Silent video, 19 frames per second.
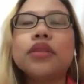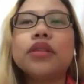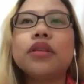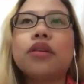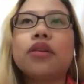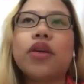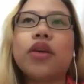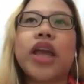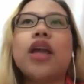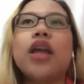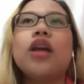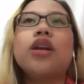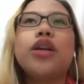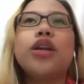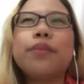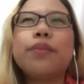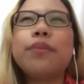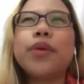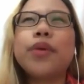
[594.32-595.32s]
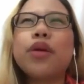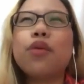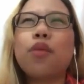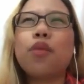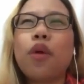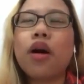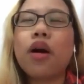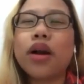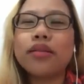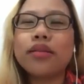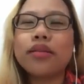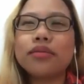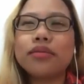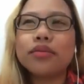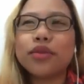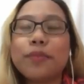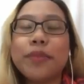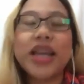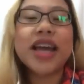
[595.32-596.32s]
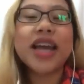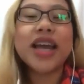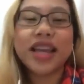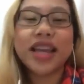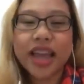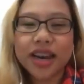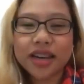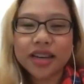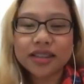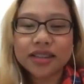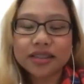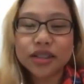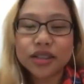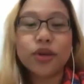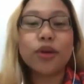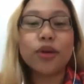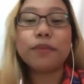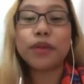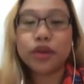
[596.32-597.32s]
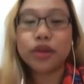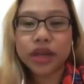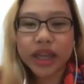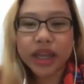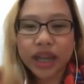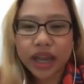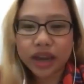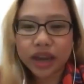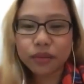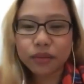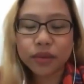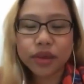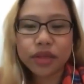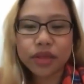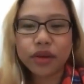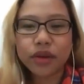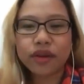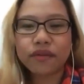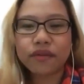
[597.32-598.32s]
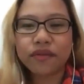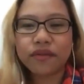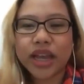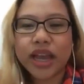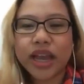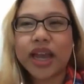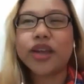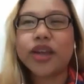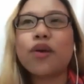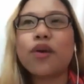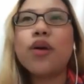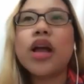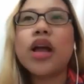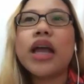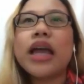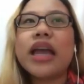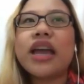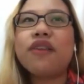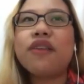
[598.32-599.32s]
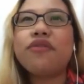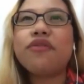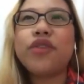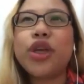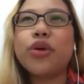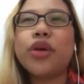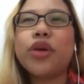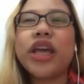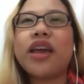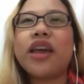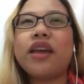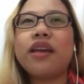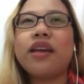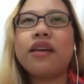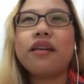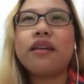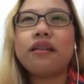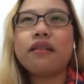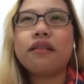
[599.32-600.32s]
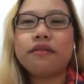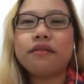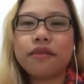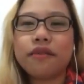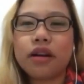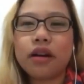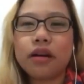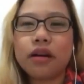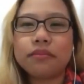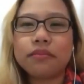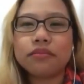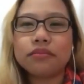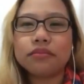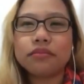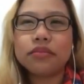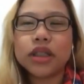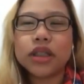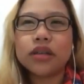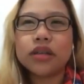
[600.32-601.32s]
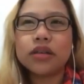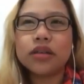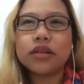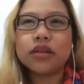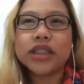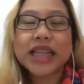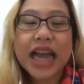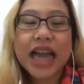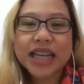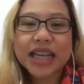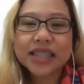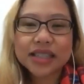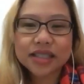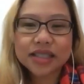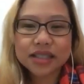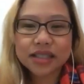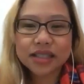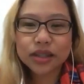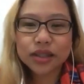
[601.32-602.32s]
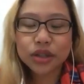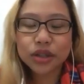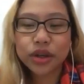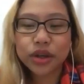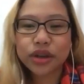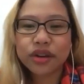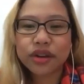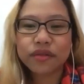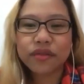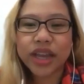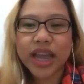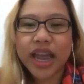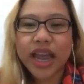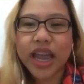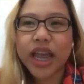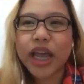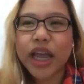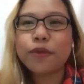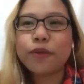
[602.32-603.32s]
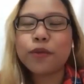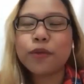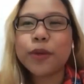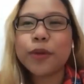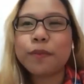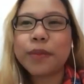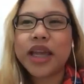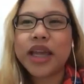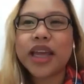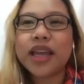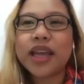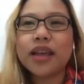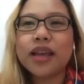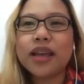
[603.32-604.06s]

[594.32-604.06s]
Okay, number one would be, again, to communicate with your VA. You know, if you give tasks to your VA, it would be,